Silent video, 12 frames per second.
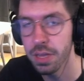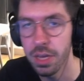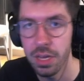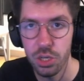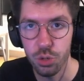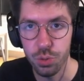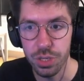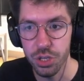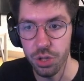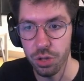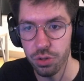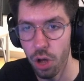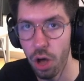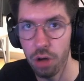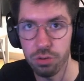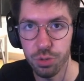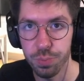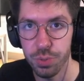so it's not
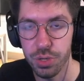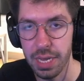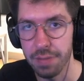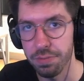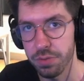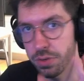100%